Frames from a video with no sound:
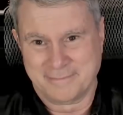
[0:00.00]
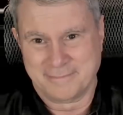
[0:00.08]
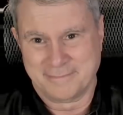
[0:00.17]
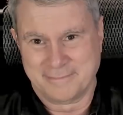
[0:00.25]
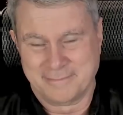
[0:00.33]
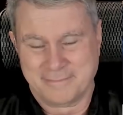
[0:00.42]

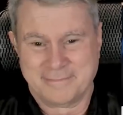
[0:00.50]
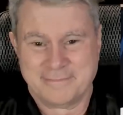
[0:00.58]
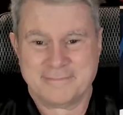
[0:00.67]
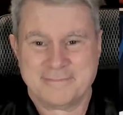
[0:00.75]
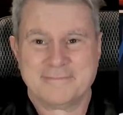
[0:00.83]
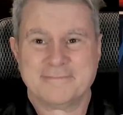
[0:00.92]

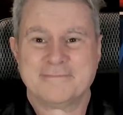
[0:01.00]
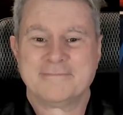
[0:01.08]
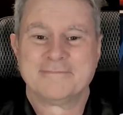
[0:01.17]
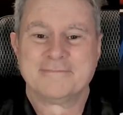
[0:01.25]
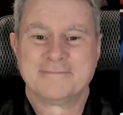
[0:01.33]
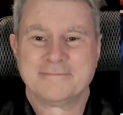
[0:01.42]

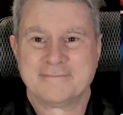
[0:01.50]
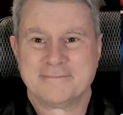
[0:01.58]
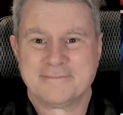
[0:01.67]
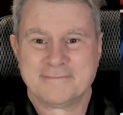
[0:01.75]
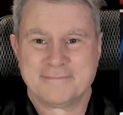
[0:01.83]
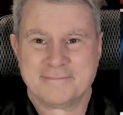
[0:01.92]

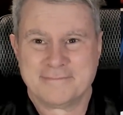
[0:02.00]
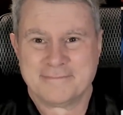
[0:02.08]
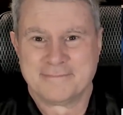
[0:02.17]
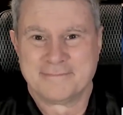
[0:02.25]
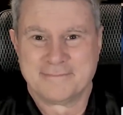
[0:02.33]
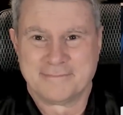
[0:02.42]

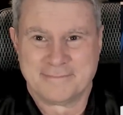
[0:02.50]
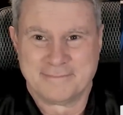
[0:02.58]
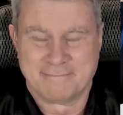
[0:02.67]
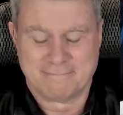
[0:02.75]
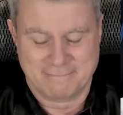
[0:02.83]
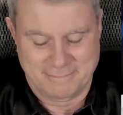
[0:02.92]

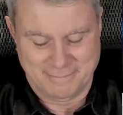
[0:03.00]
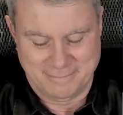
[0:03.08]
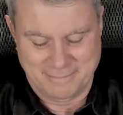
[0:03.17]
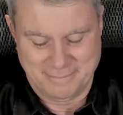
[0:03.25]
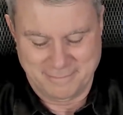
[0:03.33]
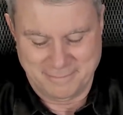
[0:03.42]

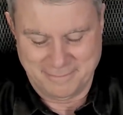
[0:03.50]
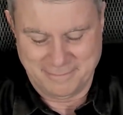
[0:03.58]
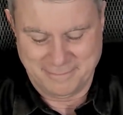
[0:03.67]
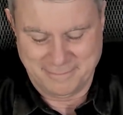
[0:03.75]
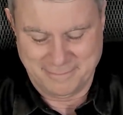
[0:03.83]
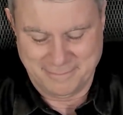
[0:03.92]

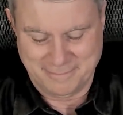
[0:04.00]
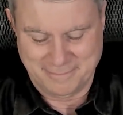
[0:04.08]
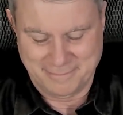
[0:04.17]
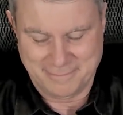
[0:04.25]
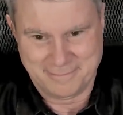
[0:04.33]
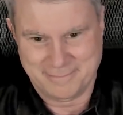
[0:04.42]

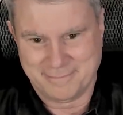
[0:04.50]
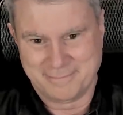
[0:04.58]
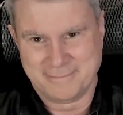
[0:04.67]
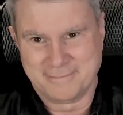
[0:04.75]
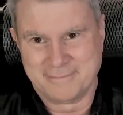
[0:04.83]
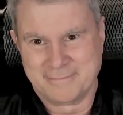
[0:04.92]

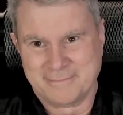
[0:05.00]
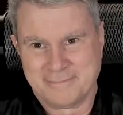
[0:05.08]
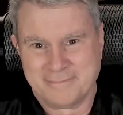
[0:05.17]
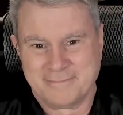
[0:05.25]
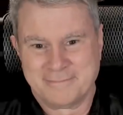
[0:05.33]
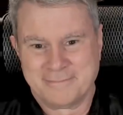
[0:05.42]

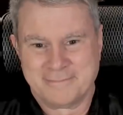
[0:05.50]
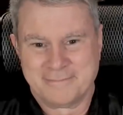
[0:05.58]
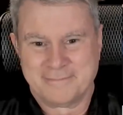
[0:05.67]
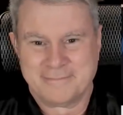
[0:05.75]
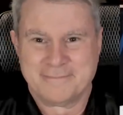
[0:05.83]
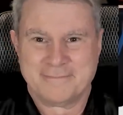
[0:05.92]

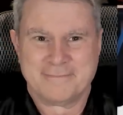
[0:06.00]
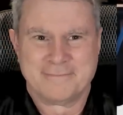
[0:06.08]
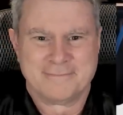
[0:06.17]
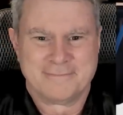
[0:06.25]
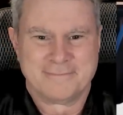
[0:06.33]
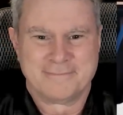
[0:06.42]

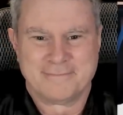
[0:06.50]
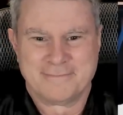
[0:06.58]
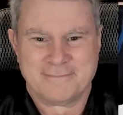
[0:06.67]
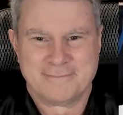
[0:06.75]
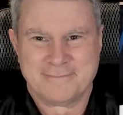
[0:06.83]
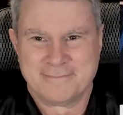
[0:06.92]

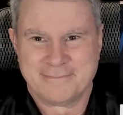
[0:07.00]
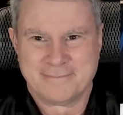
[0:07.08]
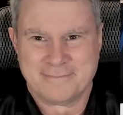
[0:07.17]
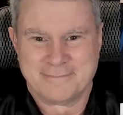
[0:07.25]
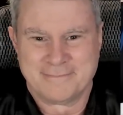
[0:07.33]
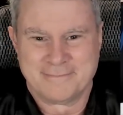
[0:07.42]
(silent)